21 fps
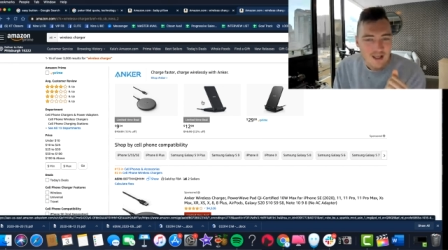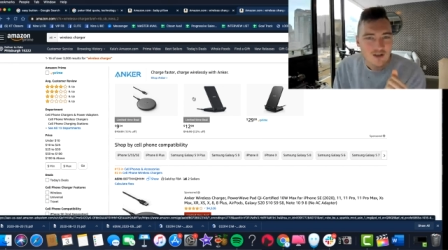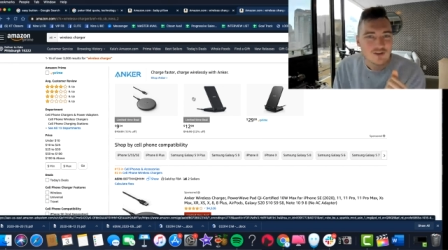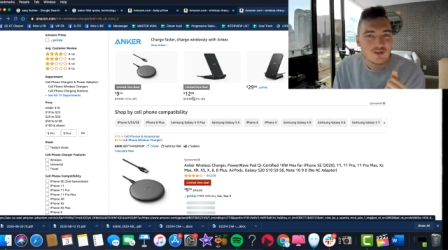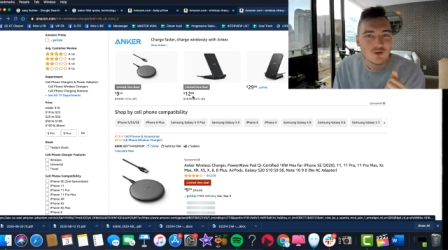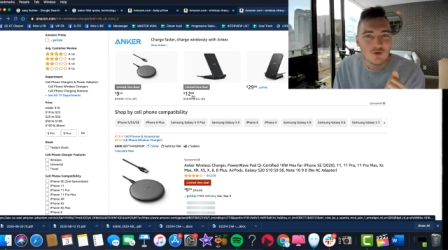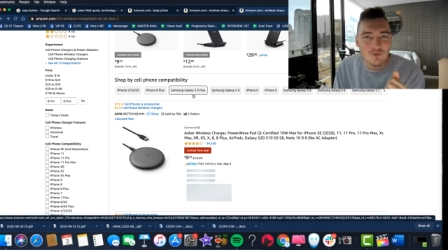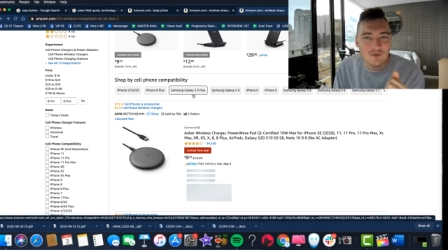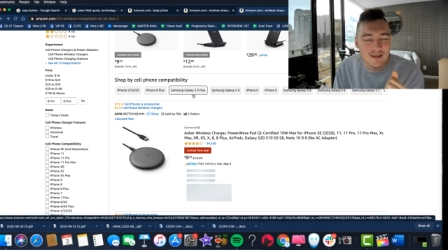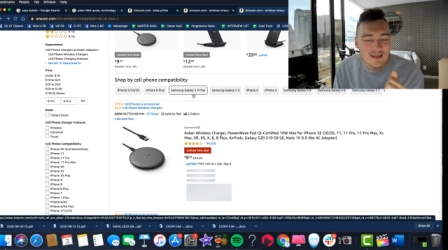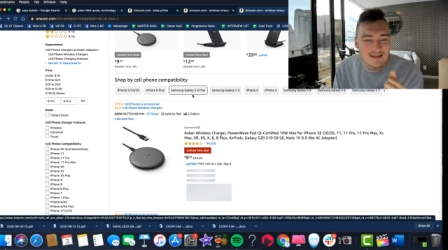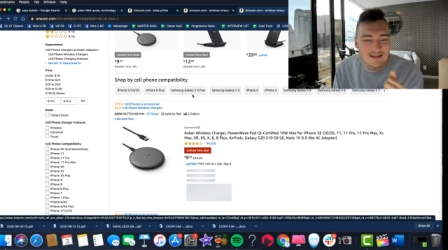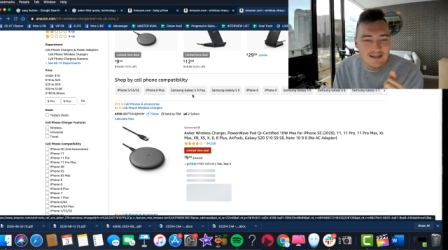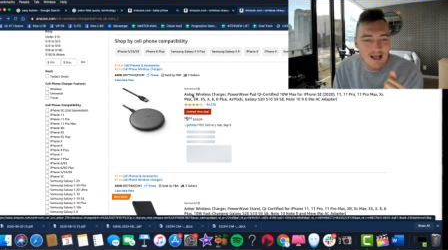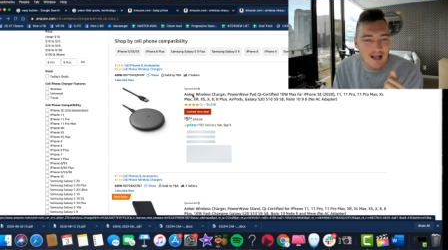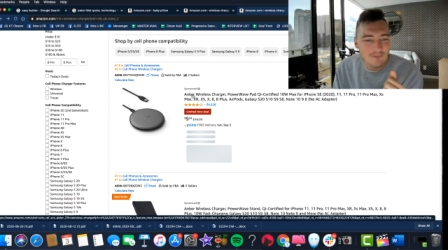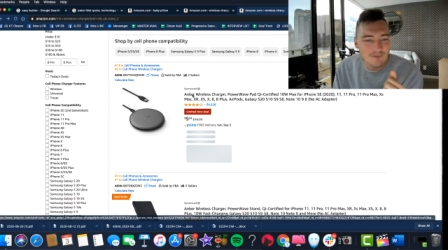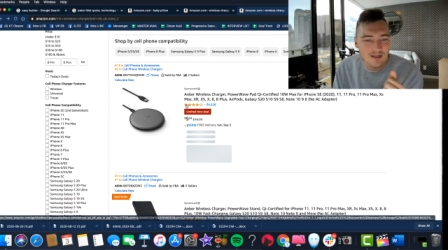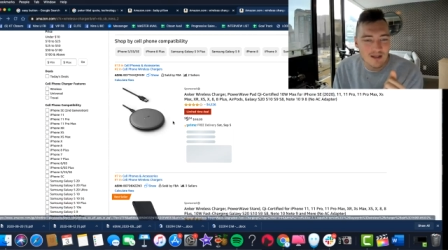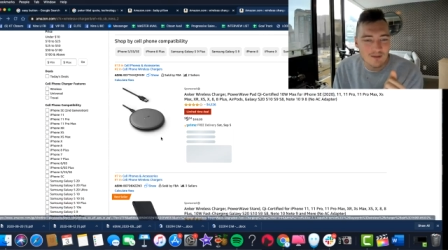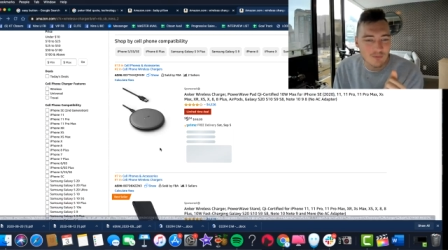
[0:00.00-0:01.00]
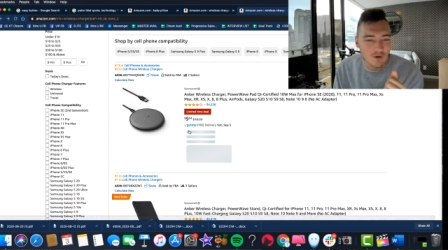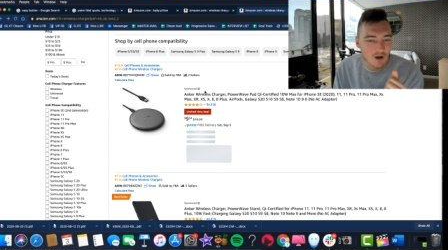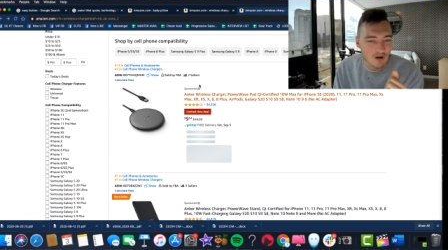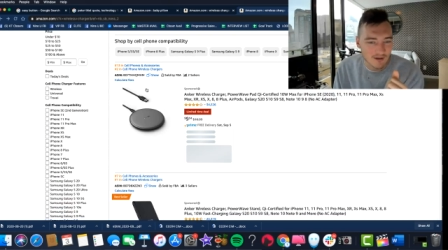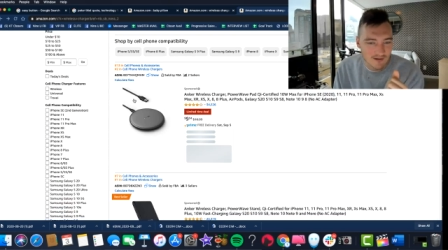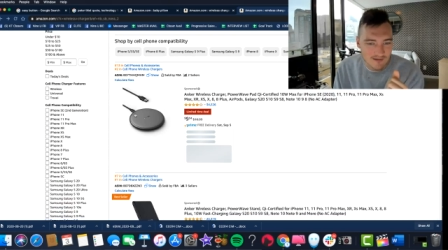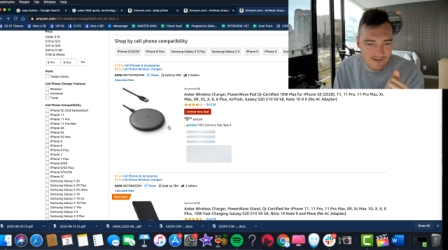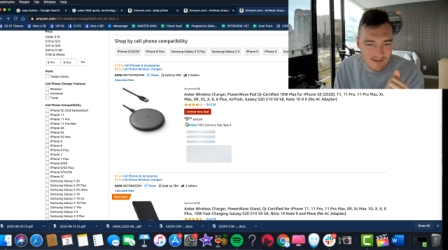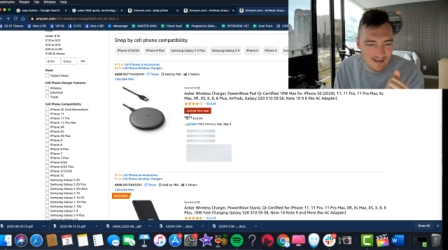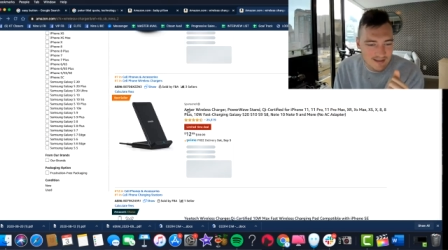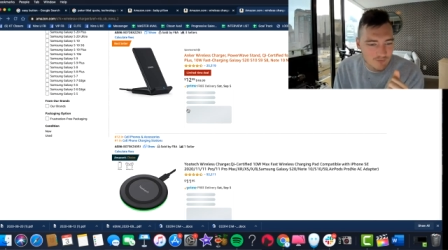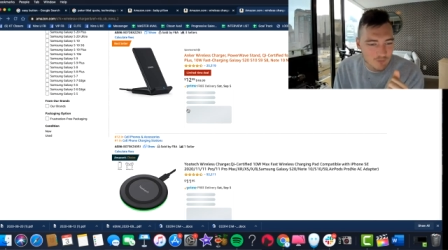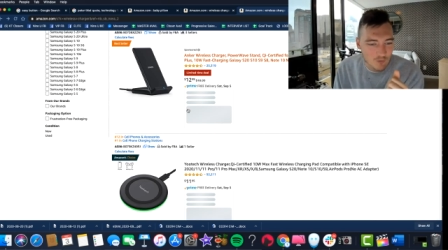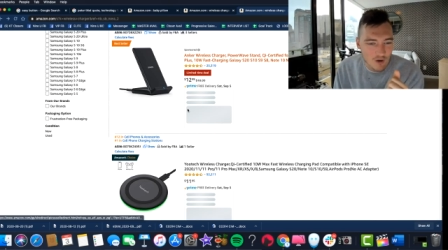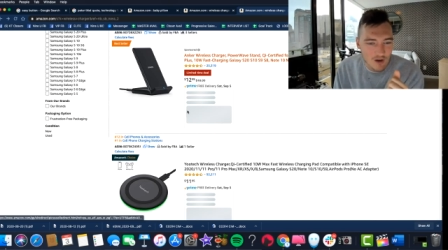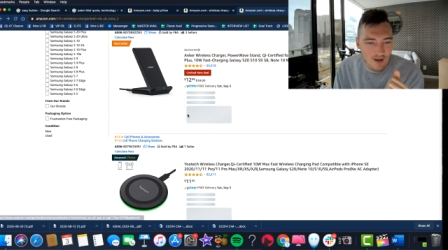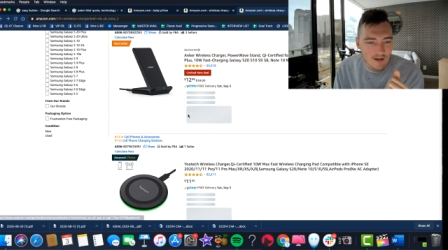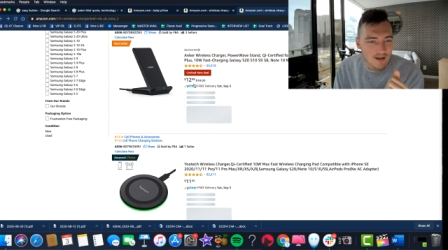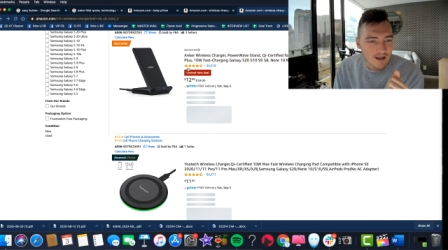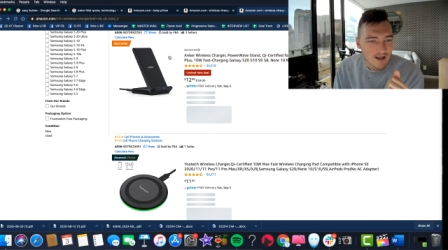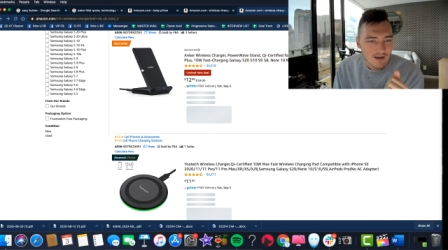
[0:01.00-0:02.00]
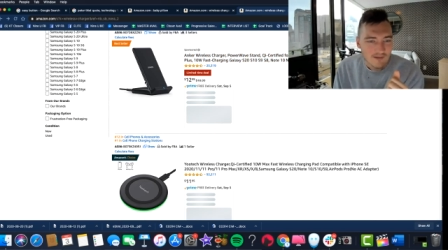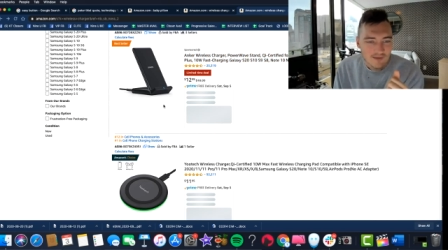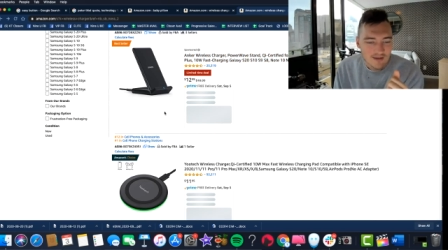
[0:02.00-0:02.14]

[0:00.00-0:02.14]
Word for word: do these top ten products, this one,